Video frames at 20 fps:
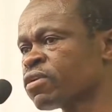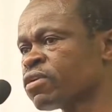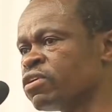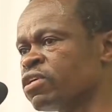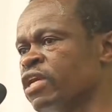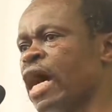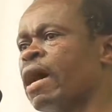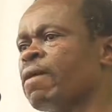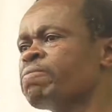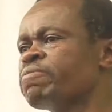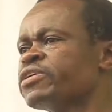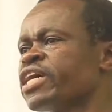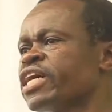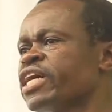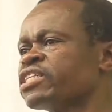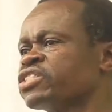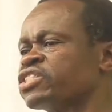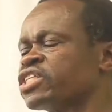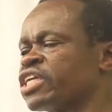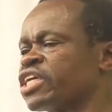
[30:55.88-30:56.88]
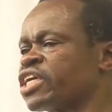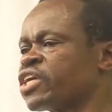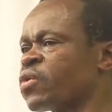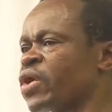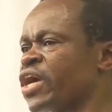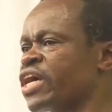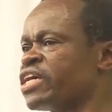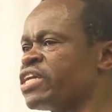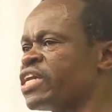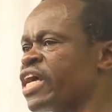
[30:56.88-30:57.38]
Nnamdi
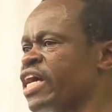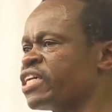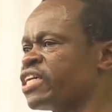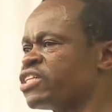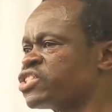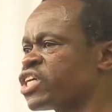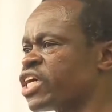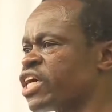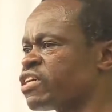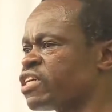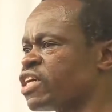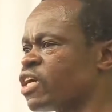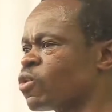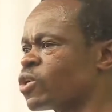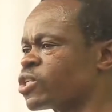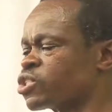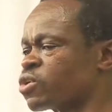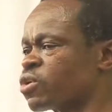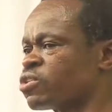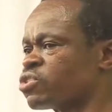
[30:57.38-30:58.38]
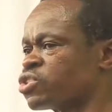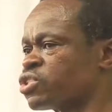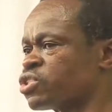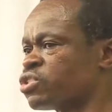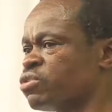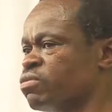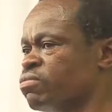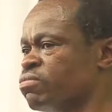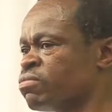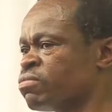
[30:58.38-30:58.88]
Azikiwe in Nigeria was
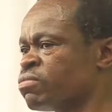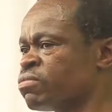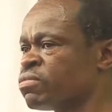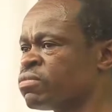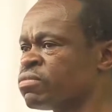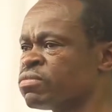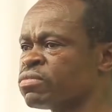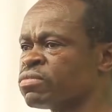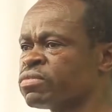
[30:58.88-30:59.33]
consumed.